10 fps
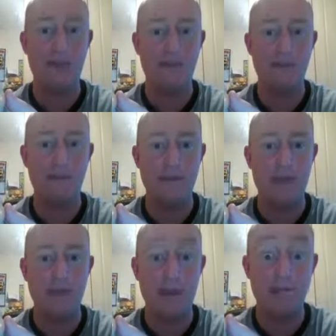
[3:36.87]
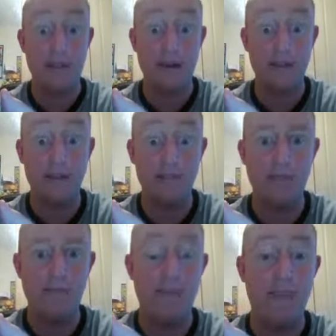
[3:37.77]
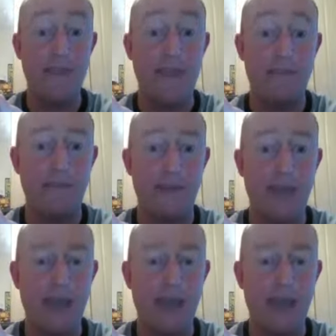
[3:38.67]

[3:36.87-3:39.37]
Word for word: maybe to meet Beelzebub, the devil